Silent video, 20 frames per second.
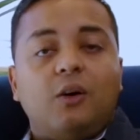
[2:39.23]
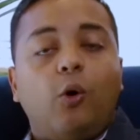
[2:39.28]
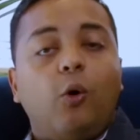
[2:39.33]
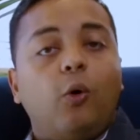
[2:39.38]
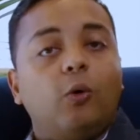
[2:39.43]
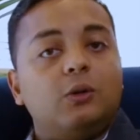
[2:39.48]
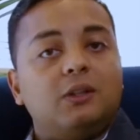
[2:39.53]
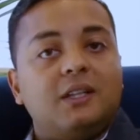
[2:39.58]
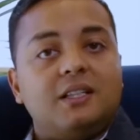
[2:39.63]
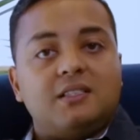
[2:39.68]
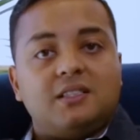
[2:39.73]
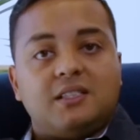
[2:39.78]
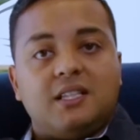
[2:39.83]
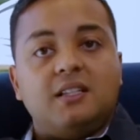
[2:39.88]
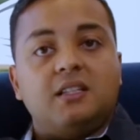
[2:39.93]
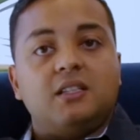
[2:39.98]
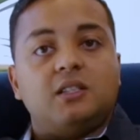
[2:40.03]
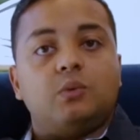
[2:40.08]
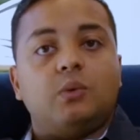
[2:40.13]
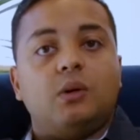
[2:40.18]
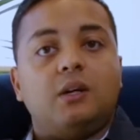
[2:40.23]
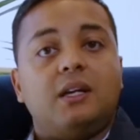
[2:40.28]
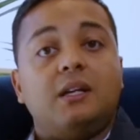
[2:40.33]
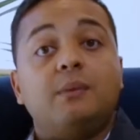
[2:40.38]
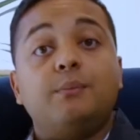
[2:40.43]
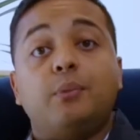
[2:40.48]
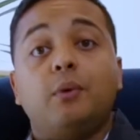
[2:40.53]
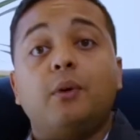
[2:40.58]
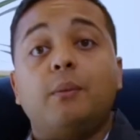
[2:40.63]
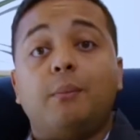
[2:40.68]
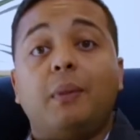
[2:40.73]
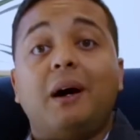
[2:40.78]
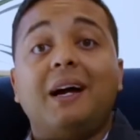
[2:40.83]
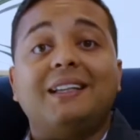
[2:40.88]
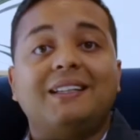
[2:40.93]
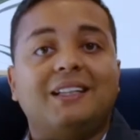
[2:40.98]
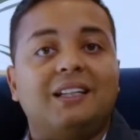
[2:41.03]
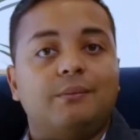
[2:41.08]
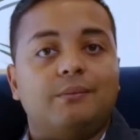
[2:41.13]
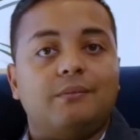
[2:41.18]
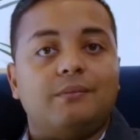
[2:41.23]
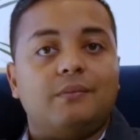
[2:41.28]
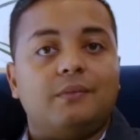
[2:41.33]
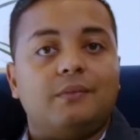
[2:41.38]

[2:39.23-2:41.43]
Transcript: All these things were input by him.